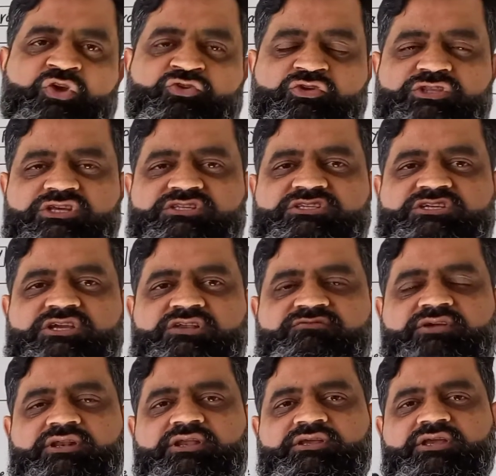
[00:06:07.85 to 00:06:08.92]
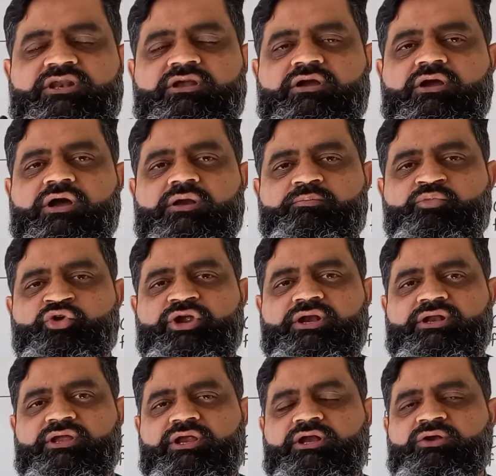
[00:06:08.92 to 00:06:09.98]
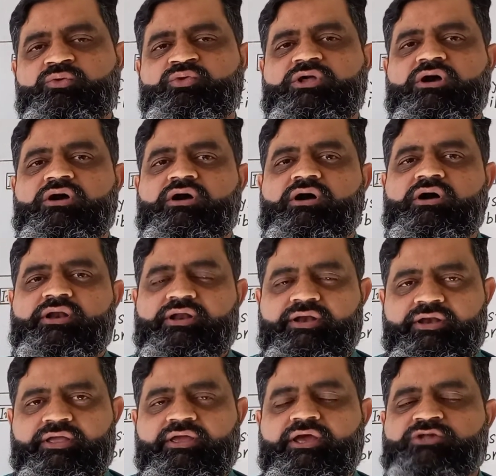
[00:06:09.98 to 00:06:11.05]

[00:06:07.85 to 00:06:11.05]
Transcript: So this gene will incorporate into the RNA.